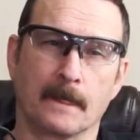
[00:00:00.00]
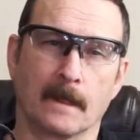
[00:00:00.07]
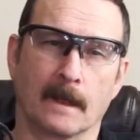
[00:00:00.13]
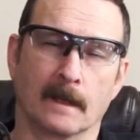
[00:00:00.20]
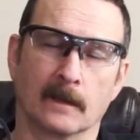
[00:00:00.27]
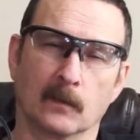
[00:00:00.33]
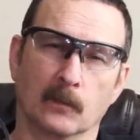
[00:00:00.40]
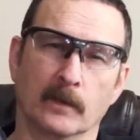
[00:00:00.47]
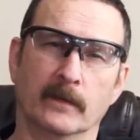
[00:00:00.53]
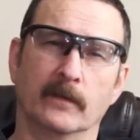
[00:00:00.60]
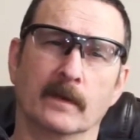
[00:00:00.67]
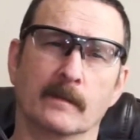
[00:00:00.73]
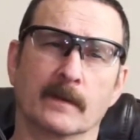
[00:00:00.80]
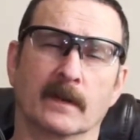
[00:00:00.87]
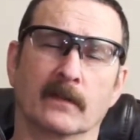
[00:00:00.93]
And the
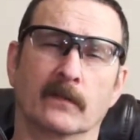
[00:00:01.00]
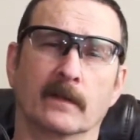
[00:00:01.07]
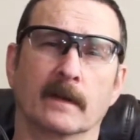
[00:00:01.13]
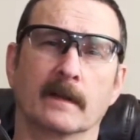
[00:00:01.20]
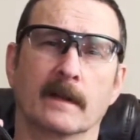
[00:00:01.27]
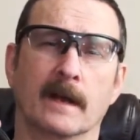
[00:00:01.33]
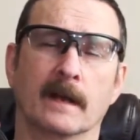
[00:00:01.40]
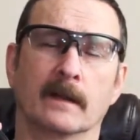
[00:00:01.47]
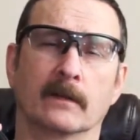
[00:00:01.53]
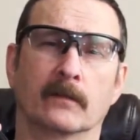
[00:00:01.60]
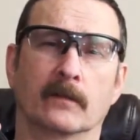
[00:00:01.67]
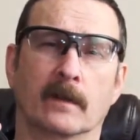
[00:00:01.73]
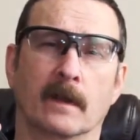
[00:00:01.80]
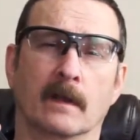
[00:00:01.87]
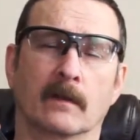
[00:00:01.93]
reason I'm going to say that is
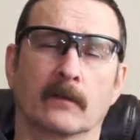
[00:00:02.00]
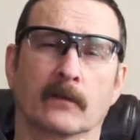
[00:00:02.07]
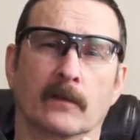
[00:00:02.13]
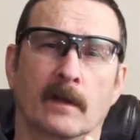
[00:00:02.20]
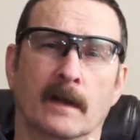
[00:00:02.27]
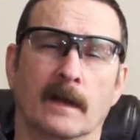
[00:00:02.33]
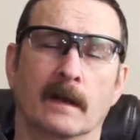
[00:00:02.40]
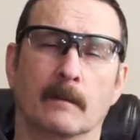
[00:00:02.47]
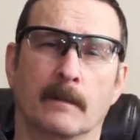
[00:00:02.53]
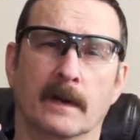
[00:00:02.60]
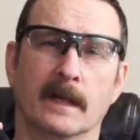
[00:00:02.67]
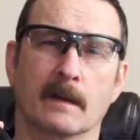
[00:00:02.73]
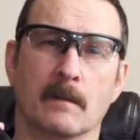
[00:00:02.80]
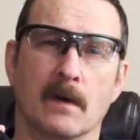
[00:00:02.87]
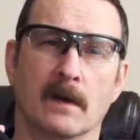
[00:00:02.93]
because I had a
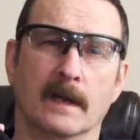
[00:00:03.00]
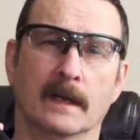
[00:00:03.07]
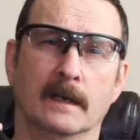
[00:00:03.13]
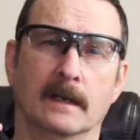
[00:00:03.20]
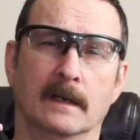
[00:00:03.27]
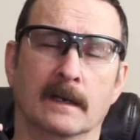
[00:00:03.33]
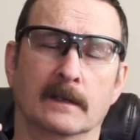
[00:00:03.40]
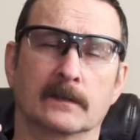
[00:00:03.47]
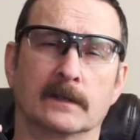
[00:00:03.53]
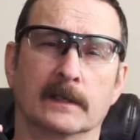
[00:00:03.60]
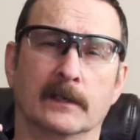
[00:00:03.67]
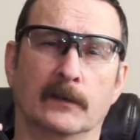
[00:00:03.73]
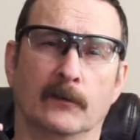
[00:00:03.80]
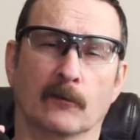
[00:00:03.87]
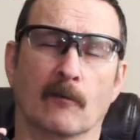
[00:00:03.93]
buddy of mine
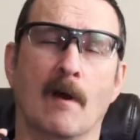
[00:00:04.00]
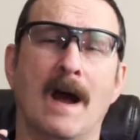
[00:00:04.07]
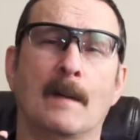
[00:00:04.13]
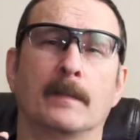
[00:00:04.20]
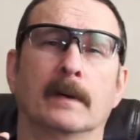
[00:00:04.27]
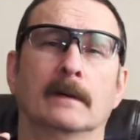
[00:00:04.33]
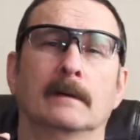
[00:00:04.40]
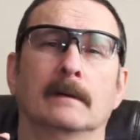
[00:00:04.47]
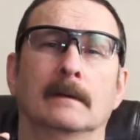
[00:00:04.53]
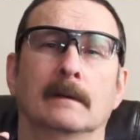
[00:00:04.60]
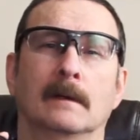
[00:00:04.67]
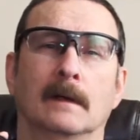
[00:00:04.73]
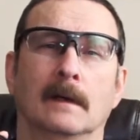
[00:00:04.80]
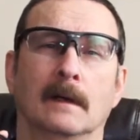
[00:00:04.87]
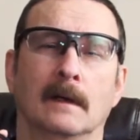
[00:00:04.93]
actually drop
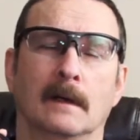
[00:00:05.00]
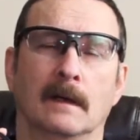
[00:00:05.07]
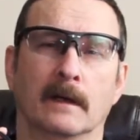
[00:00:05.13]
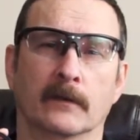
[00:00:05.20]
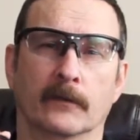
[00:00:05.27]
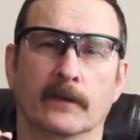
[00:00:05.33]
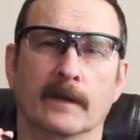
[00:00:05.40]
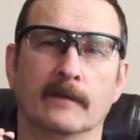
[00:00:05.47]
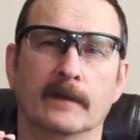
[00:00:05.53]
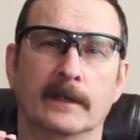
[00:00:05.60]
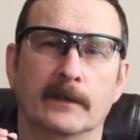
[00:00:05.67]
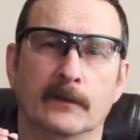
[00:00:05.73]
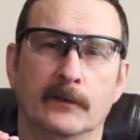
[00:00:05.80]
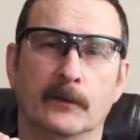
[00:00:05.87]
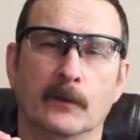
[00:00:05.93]
a
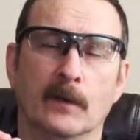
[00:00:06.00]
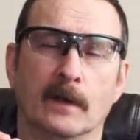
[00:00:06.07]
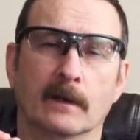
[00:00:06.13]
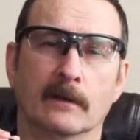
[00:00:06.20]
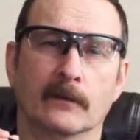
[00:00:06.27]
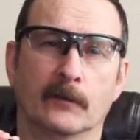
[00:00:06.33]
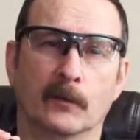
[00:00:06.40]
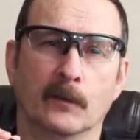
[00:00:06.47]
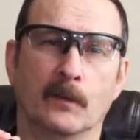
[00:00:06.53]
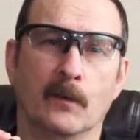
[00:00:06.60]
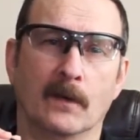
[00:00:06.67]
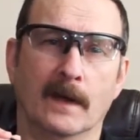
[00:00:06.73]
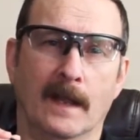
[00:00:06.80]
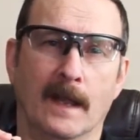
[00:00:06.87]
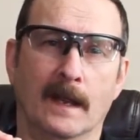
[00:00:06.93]
72-200
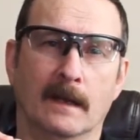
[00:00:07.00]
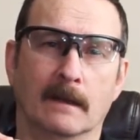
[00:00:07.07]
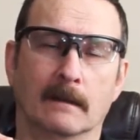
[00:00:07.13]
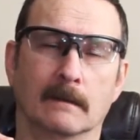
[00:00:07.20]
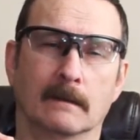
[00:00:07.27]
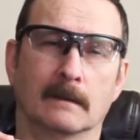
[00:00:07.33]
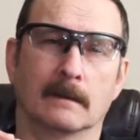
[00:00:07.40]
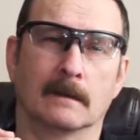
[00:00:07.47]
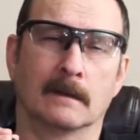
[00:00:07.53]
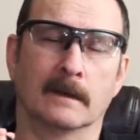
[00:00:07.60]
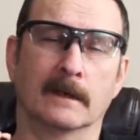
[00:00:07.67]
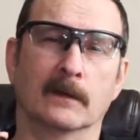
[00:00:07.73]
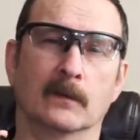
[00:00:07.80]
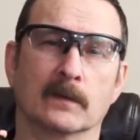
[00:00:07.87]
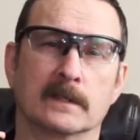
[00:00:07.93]
2.8
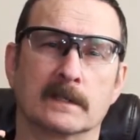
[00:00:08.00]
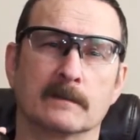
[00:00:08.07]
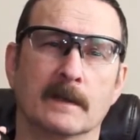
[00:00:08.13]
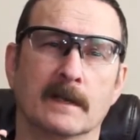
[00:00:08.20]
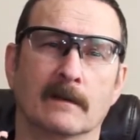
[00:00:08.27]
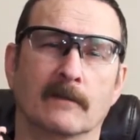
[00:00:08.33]
onto a cement